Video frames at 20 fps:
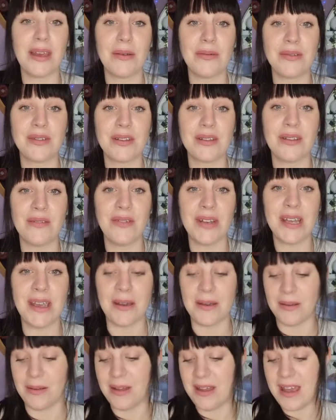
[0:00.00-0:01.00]
that was the video,
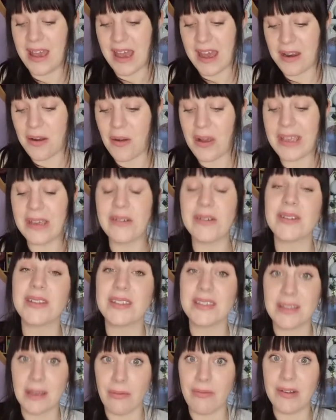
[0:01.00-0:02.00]
and I got
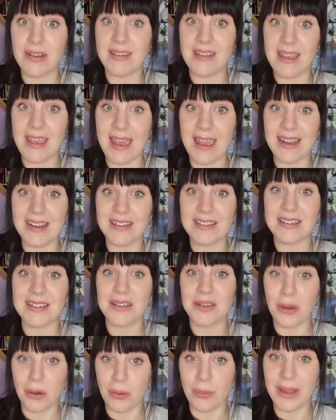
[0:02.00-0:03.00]
78
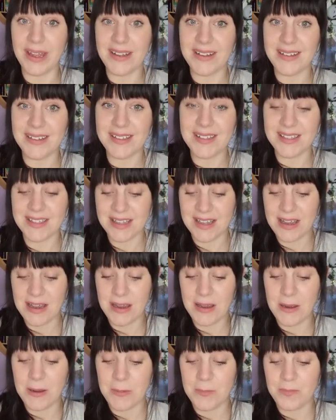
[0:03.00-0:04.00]
comments.
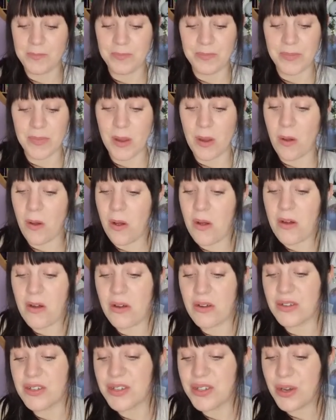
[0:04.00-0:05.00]

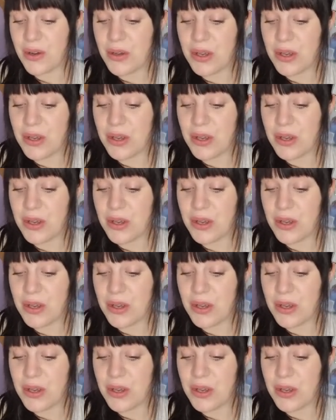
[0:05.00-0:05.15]
I'll show